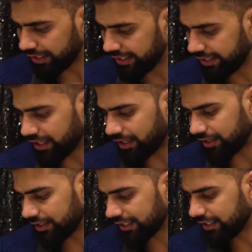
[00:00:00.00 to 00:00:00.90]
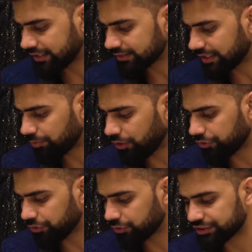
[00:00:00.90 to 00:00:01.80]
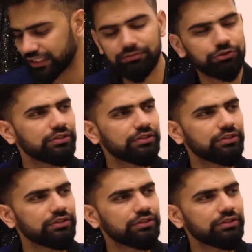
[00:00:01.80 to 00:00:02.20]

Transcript: India, tell us about yourself.